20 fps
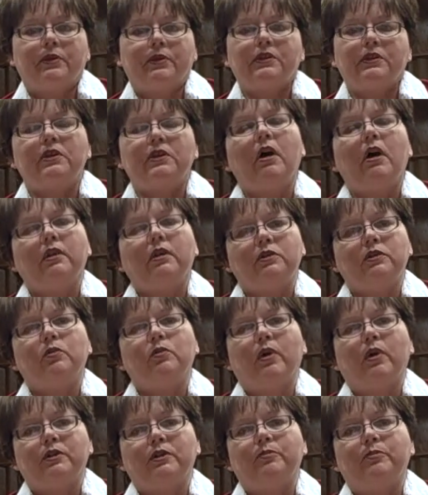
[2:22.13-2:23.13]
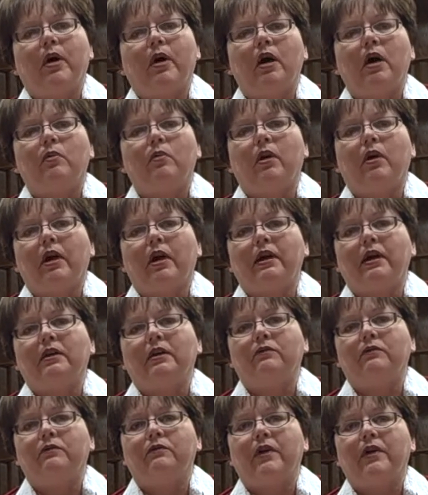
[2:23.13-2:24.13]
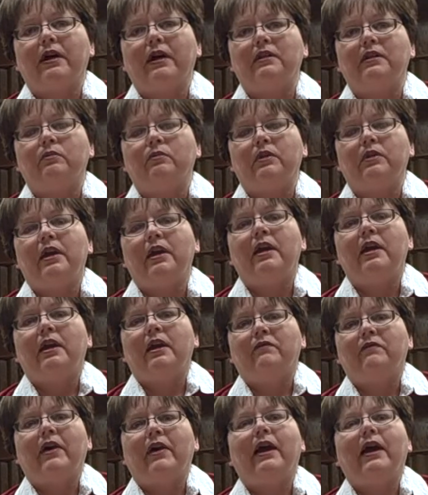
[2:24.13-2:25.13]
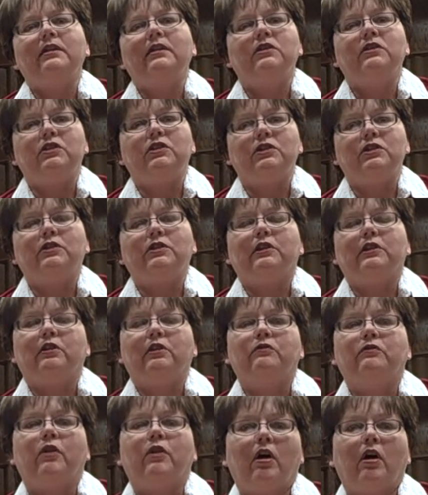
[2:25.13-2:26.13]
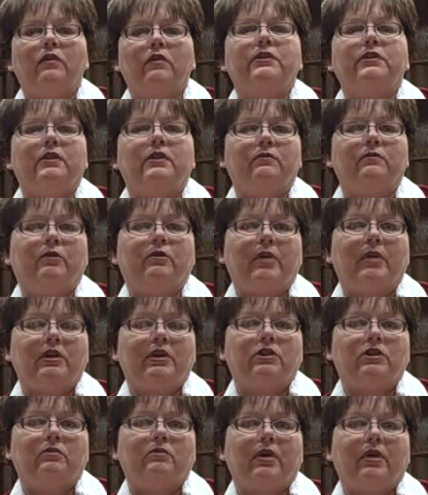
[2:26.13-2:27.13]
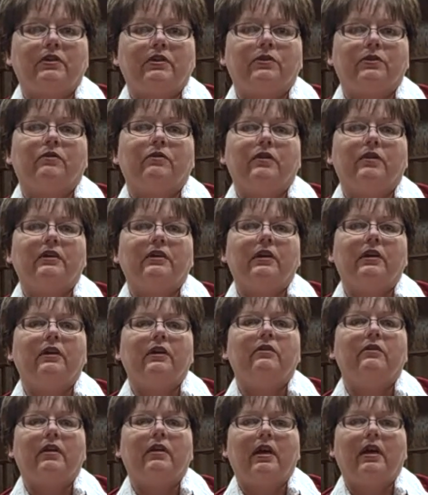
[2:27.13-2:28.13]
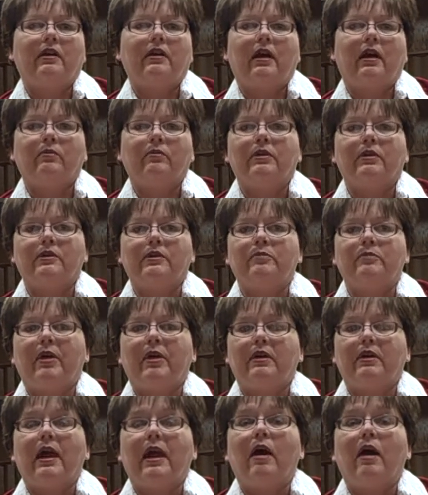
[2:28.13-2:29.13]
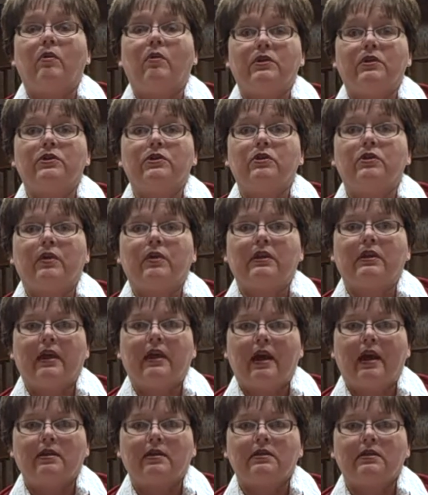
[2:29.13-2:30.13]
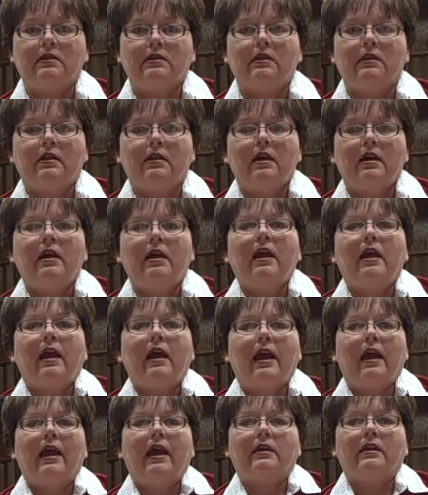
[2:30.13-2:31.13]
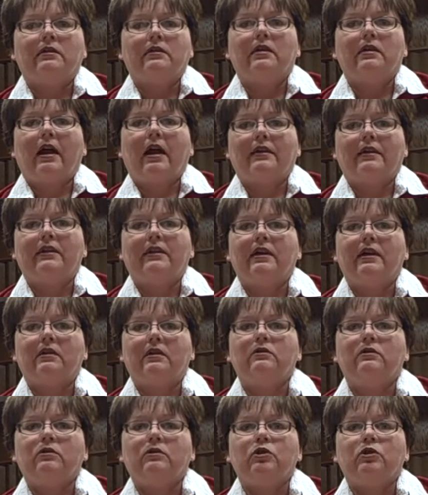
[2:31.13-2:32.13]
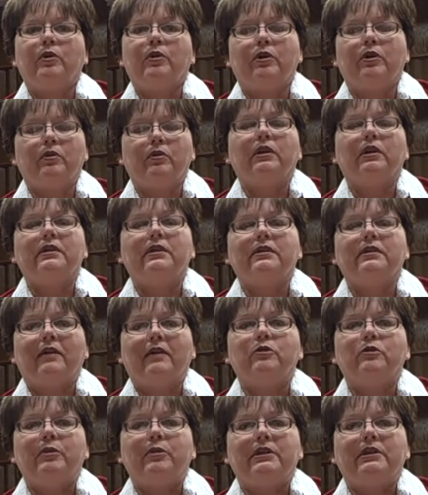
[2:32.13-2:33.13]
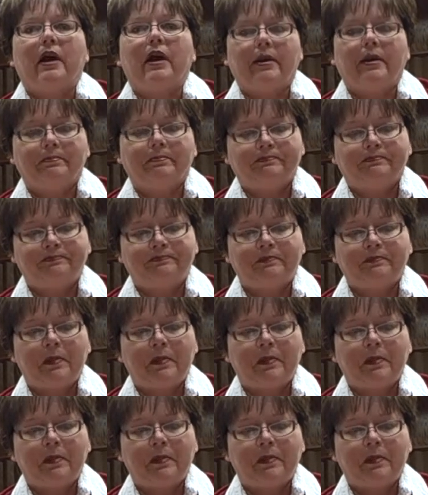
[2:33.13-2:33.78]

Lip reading: puts it all into one spot where I can find it. If I had to just look for all this information by surfing the internet, I would spend hours doing that. And I think Twitter really saves me time.